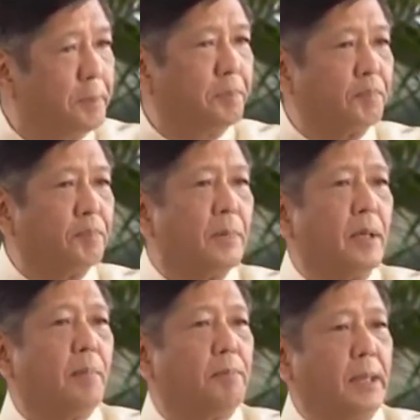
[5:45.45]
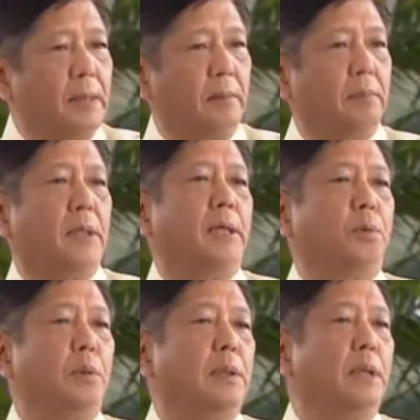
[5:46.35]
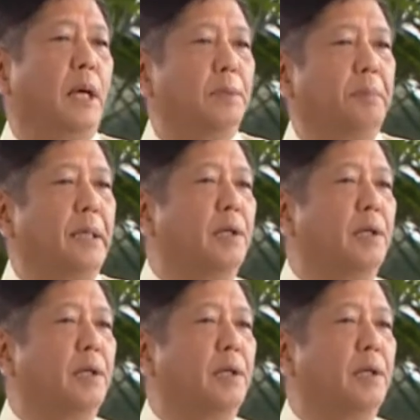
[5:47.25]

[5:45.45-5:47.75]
work to accomplish during this trip,